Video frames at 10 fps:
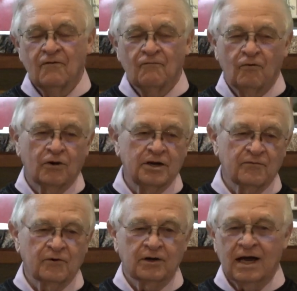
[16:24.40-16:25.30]
for
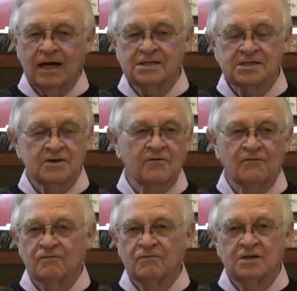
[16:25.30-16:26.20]
different kinds
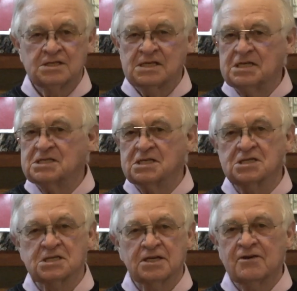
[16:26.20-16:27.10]
of
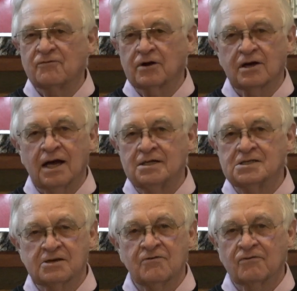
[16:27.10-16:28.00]
diseases and different
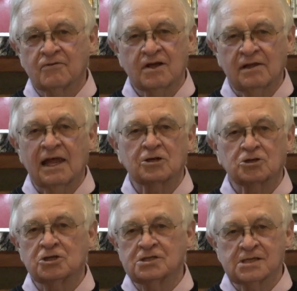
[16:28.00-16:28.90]
kinds of
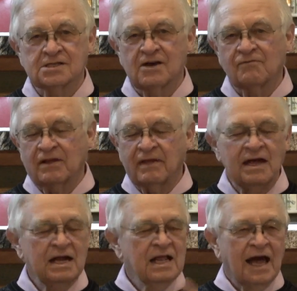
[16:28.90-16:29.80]
collections and stuff like that.
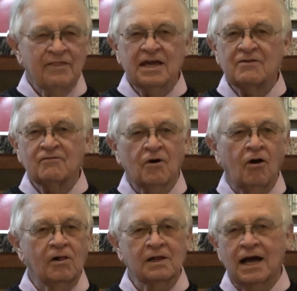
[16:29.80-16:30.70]
I think of
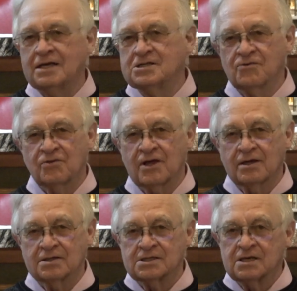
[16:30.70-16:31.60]
all kinds of
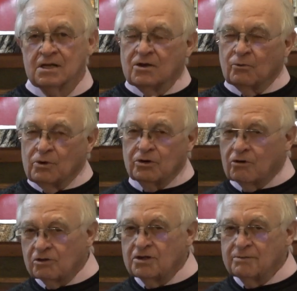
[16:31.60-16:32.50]
things. When you
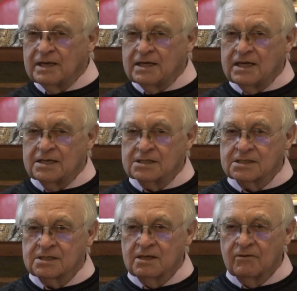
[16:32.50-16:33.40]
go to the Mid
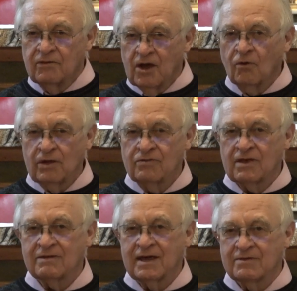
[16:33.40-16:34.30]
East, the only
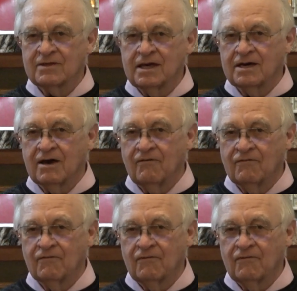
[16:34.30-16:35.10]
thing they think of